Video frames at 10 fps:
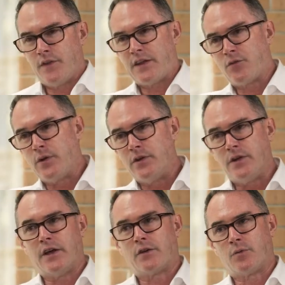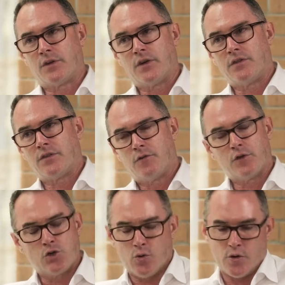That's where you need the expertise, for
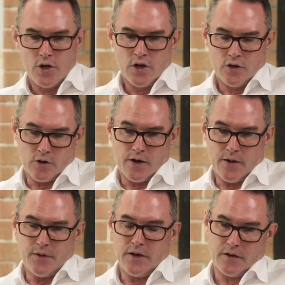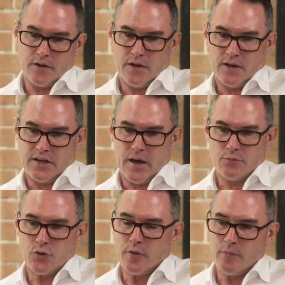sure. Look, I think
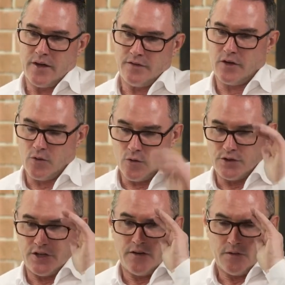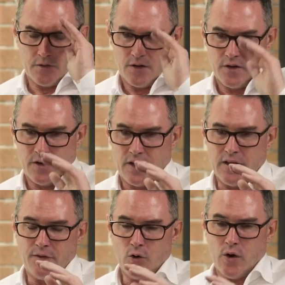capturing basic content,
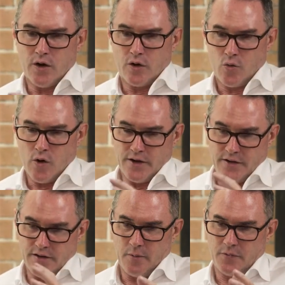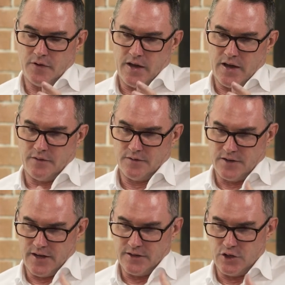if you are quite adept
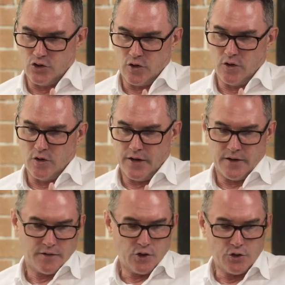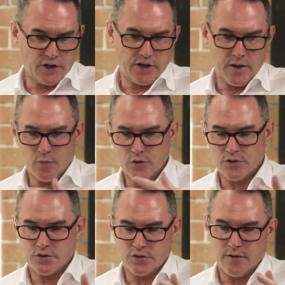at digital and using cameras
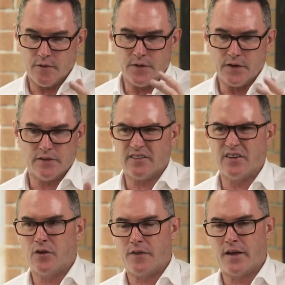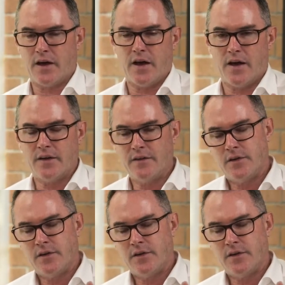and stuff, I think it's actually not that hard